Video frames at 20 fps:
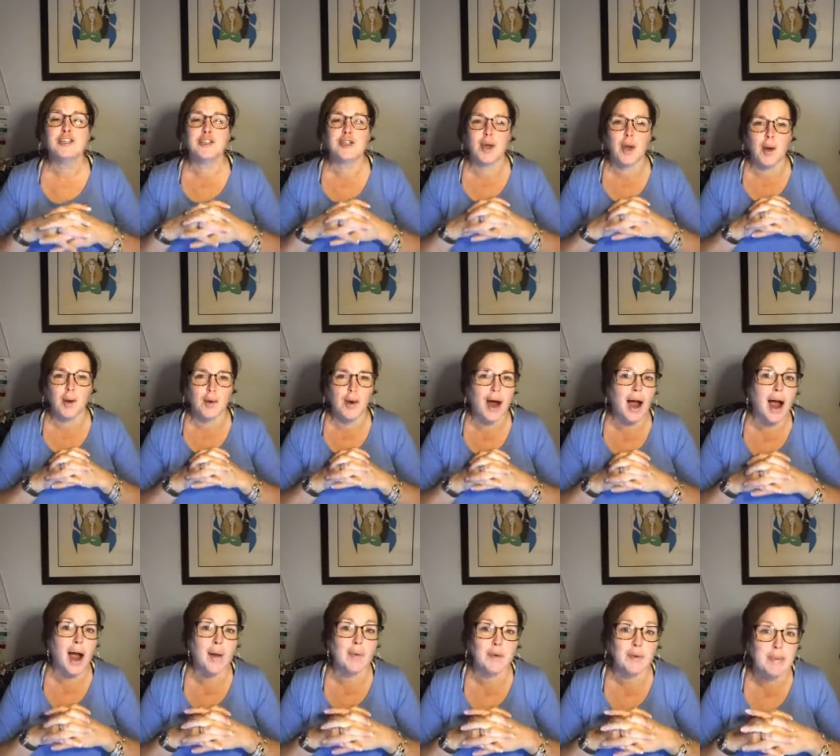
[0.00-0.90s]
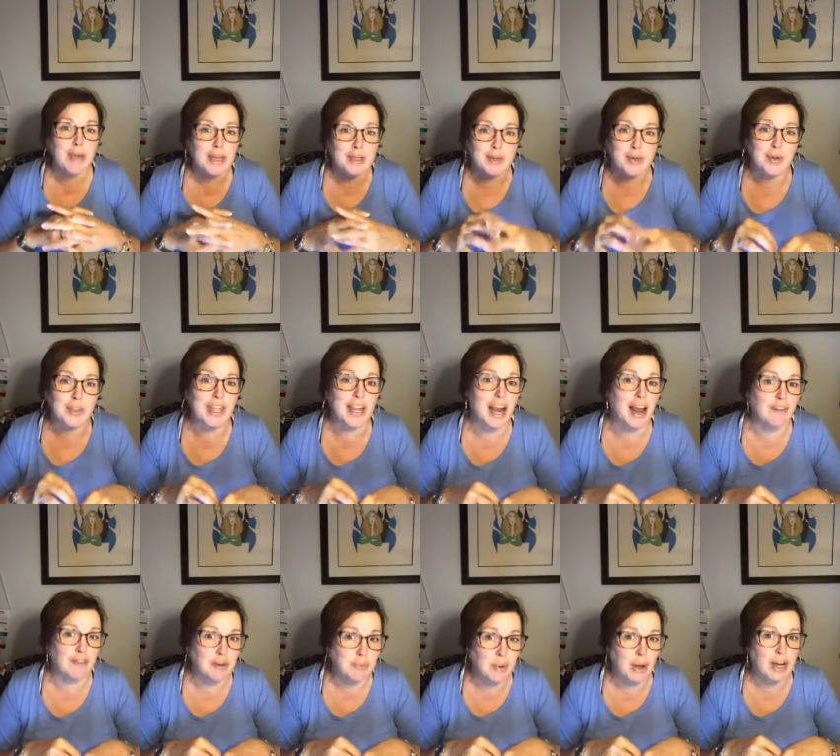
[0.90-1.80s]
So I will make sure that
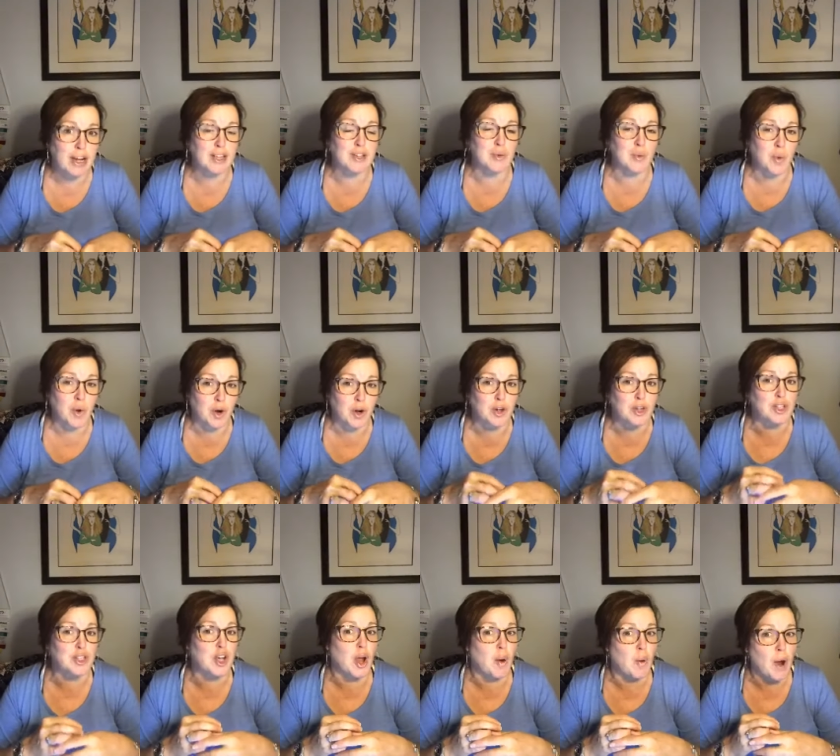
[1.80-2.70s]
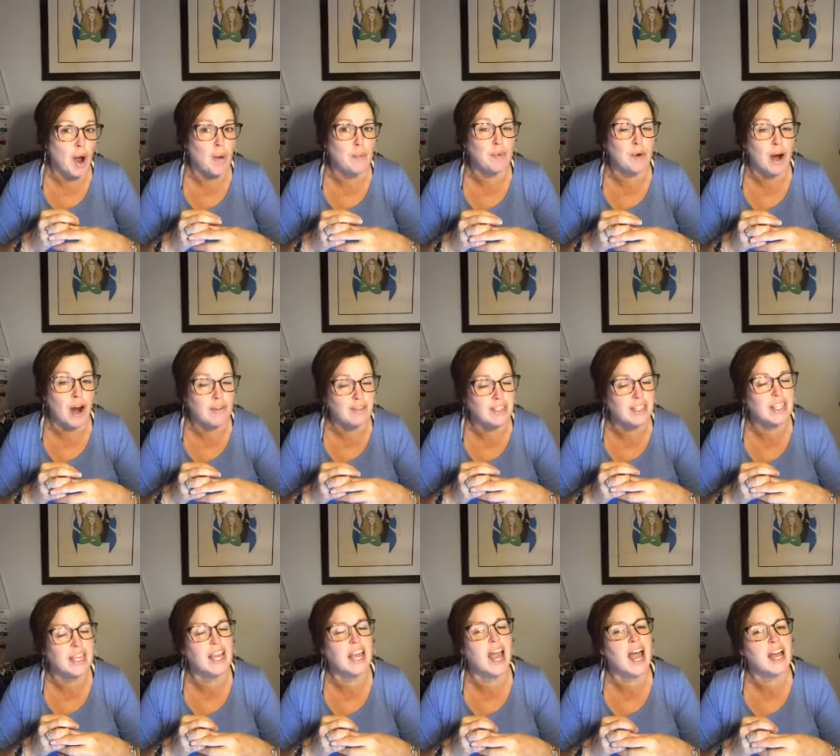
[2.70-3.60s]
everybody's orders go out
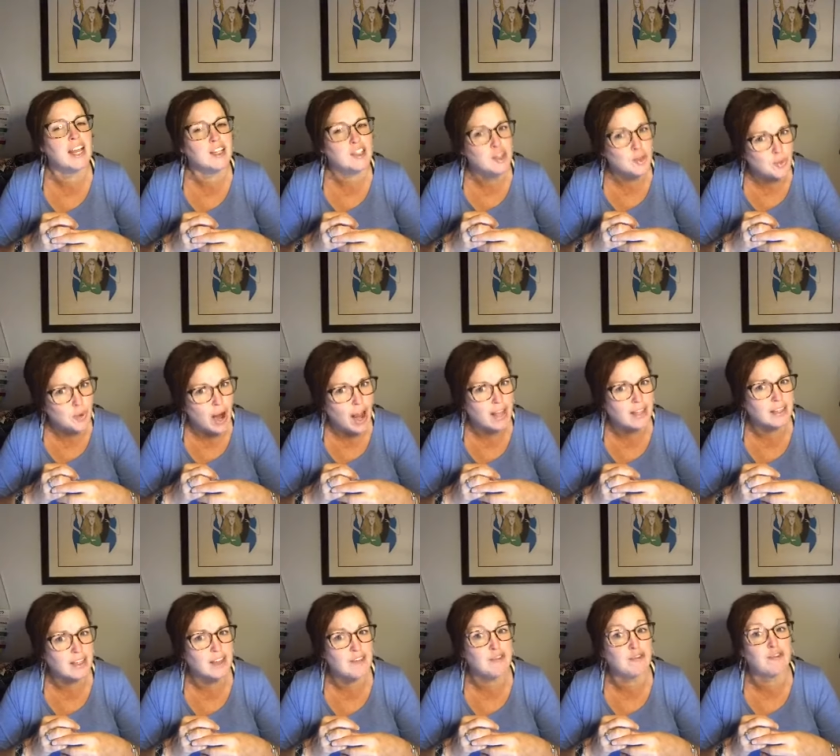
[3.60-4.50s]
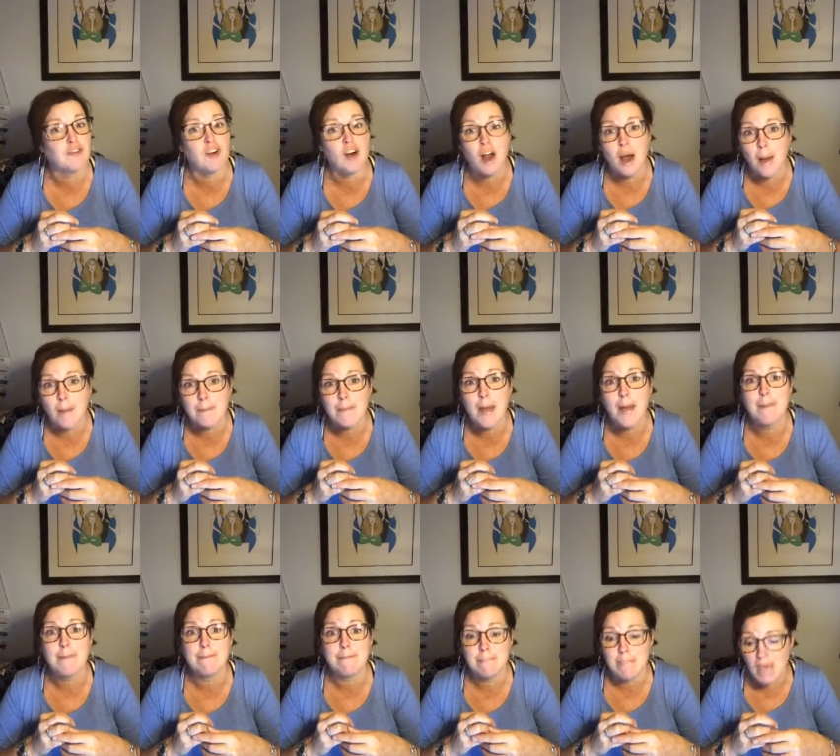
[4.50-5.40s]
privately and directly from
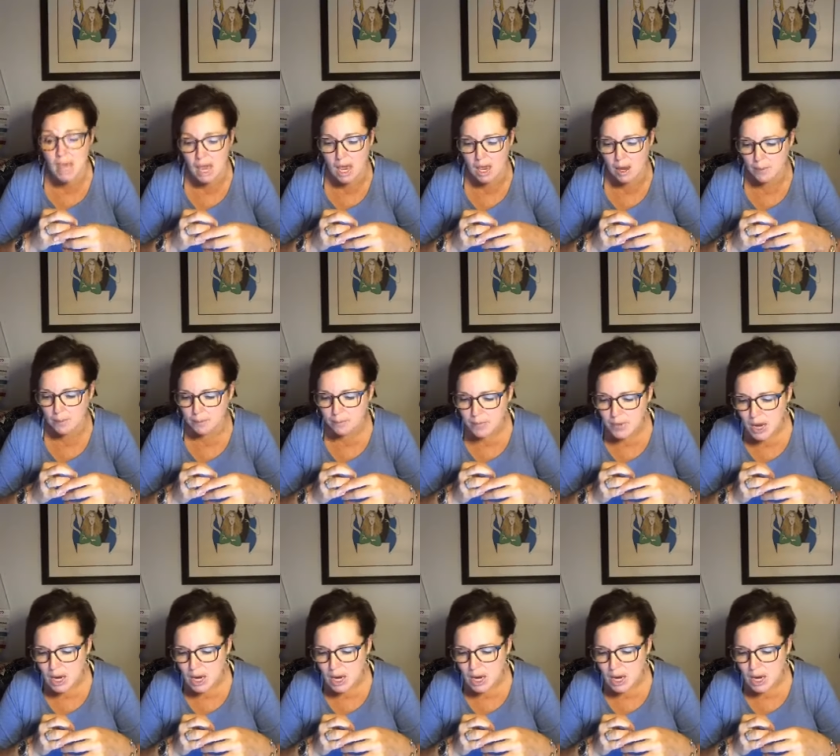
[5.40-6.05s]
me.